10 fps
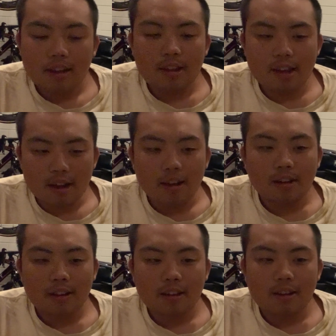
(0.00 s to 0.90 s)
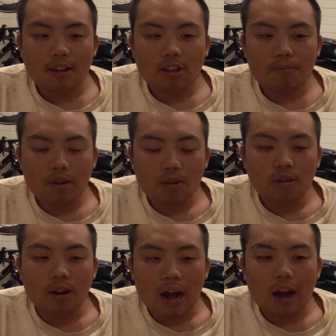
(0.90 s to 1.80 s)
yeah, it's been
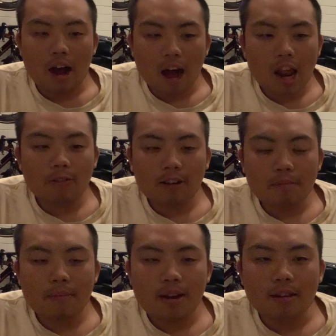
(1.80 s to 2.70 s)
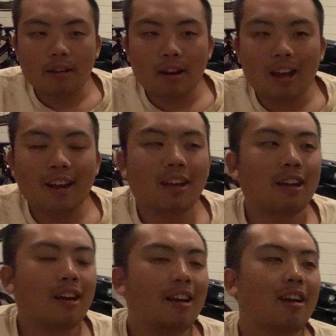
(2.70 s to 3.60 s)
good. I highly recommend it. Like
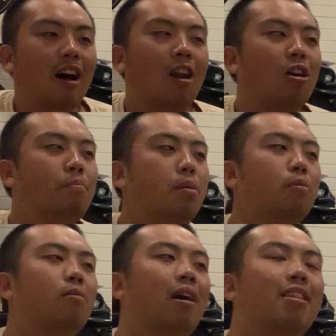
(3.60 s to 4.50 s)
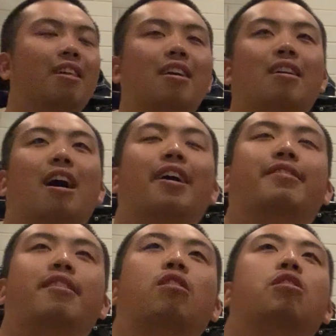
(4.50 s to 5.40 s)
a lot of people, I think I
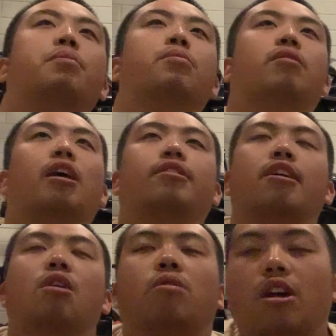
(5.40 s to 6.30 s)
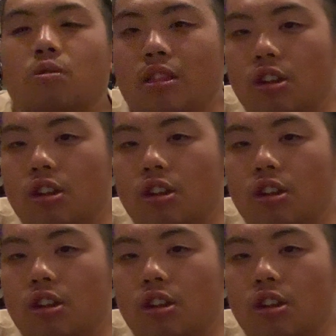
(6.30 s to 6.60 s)
see a lot of people that say they want to quit